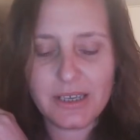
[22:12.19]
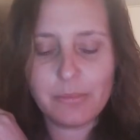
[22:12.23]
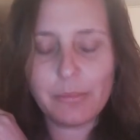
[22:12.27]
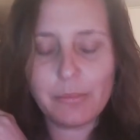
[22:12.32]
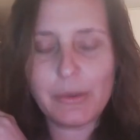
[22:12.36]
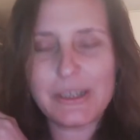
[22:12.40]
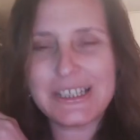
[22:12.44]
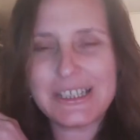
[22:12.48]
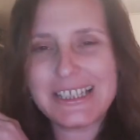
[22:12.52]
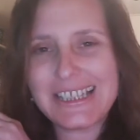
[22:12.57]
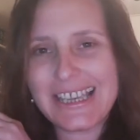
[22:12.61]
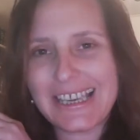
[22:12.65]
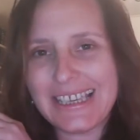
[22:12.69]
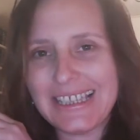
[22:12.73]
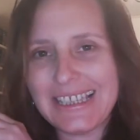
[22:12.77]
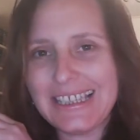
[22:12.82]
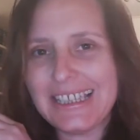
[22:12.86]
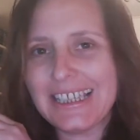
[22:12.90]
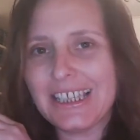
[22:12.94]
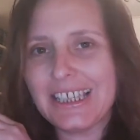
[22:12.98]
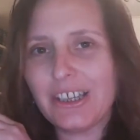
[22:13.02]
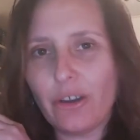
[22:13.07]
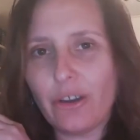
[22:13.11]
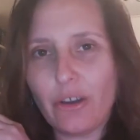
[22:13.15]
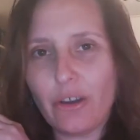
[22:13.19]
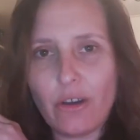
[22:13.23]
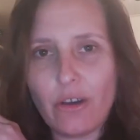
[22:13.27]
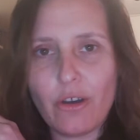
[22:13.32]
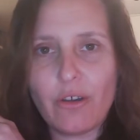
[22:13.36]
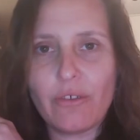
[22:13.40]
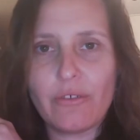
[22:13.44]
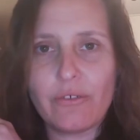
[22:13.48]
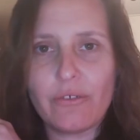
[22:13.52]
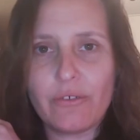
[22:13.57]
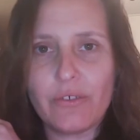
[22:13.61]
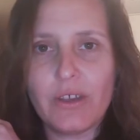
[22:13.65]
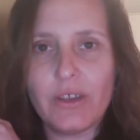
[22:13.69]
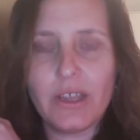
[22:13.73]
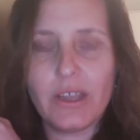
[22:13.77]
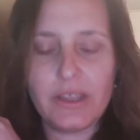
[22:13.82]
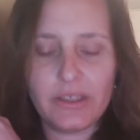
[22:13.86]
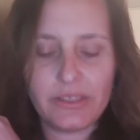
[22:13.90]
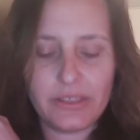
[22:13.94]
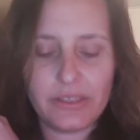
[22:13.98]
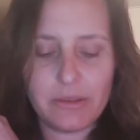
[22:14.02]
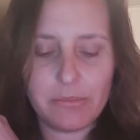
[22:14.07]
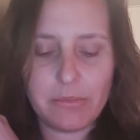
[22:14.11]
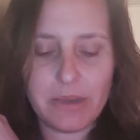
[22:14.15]
by taking off
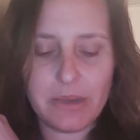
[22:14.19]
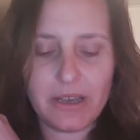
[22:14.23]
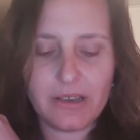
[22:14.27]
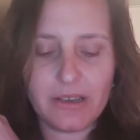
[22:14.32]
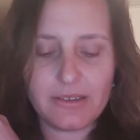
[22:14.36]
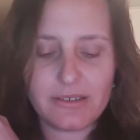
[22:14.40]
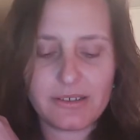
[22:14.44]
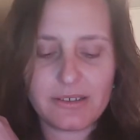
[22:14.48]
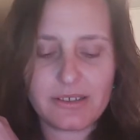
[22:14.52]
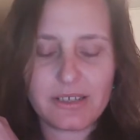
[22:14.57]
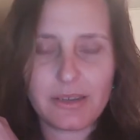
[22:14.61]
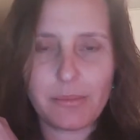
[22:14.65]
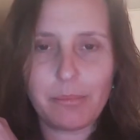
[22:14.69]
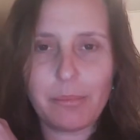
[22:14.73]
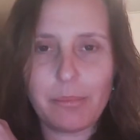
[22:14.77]
the mask,